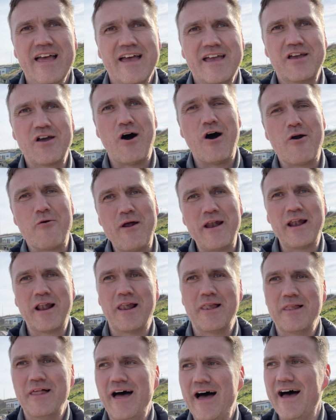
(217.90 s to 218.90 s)
car
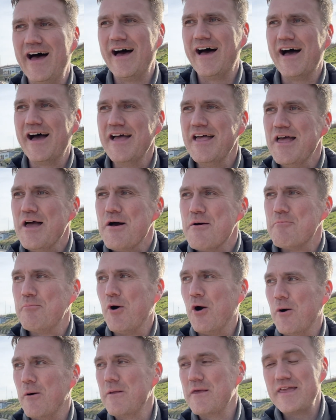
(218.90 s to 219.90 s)
rental.
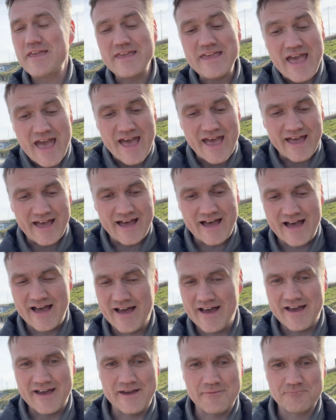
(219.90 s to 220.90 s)
But
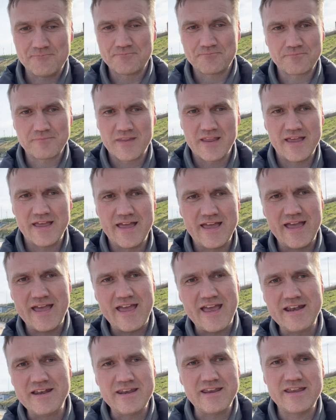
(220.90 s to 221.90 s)
yeah,
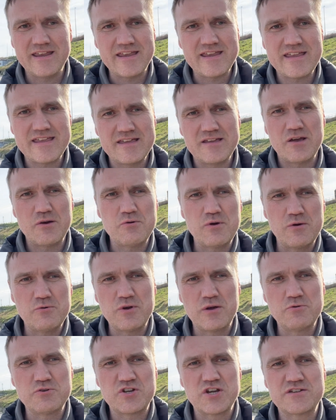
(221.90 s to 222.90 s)

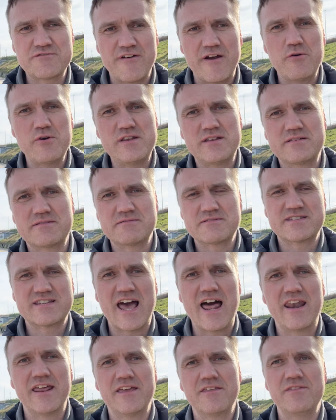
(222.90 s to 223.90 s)
it was just very
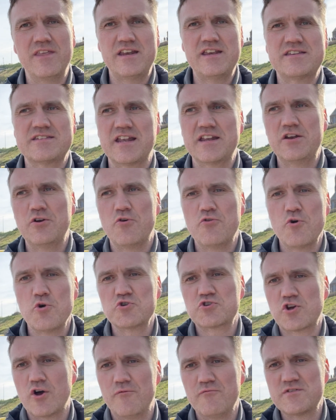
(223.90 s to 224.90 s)
telling that he said, you know,
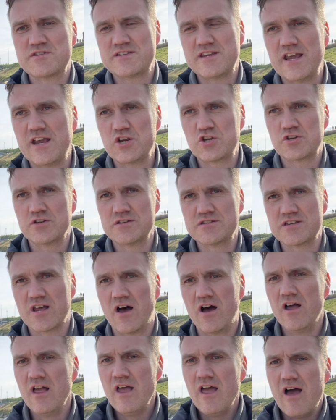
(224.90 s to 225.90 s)
those conversations
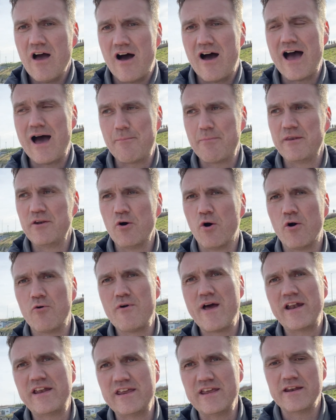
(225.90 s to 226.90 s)
are happening
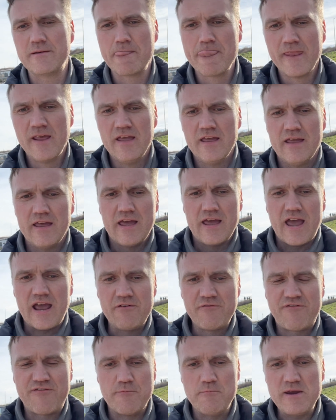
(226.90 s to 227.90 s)
already, and
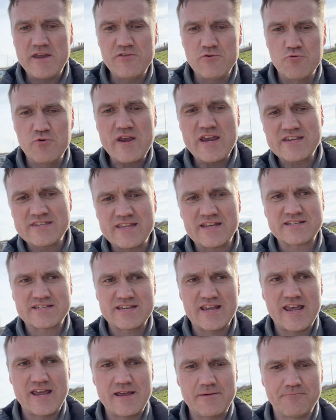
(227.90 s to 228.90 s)
for me, the reason I
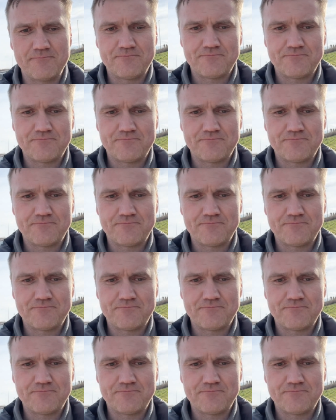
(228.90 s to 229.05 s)
say